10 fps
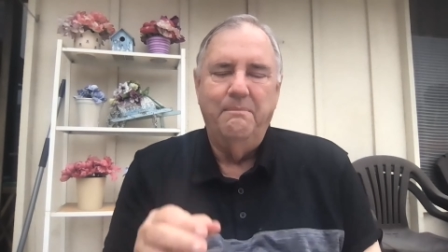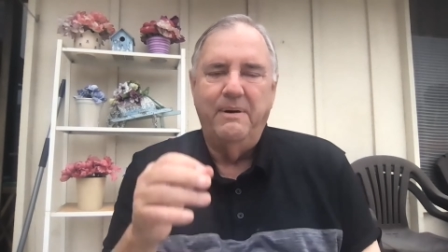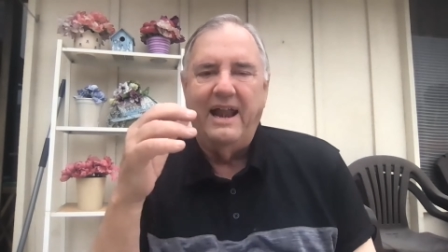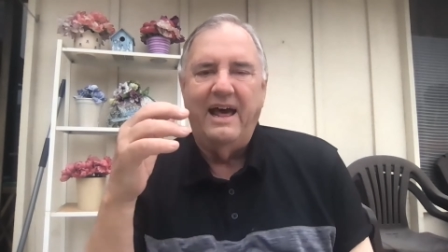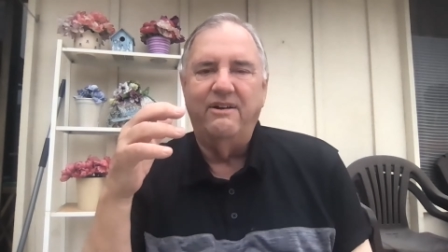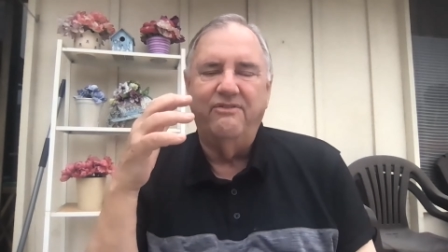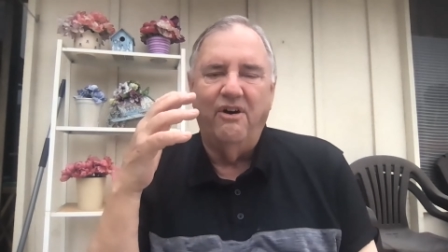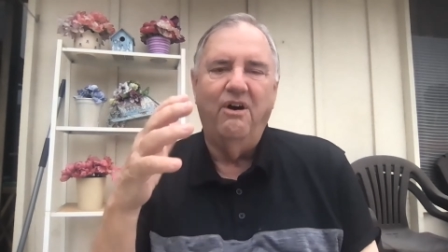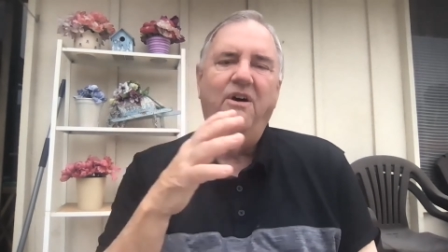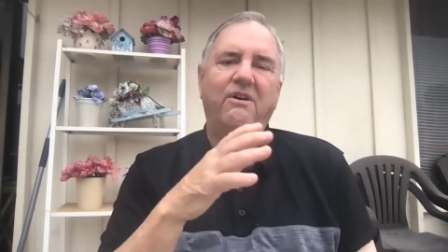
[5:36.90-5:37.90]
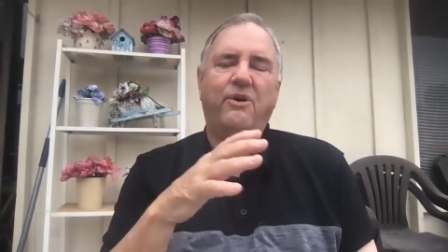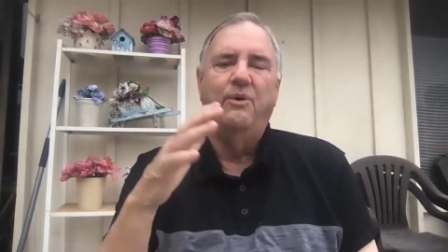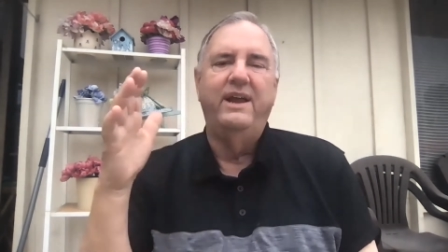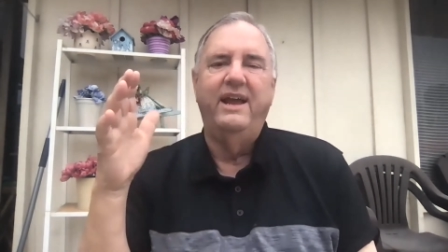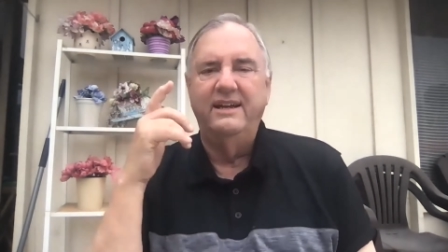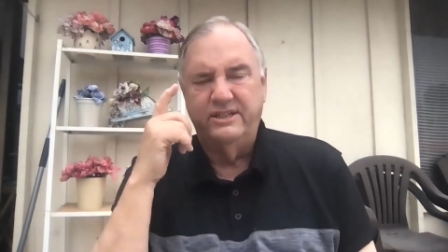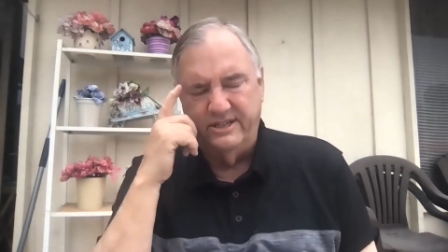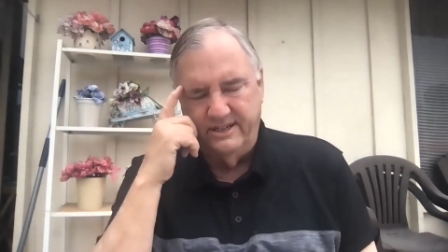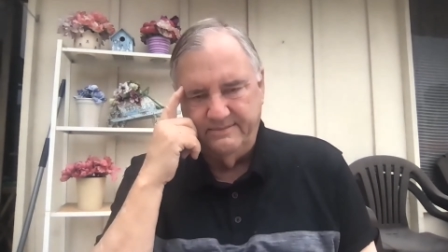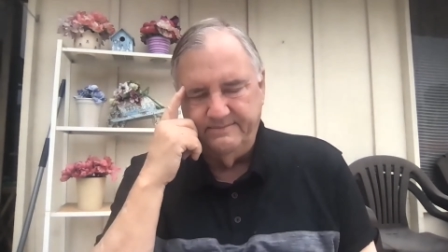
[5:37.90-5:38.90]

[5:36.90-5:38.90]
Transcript: But out of all creation,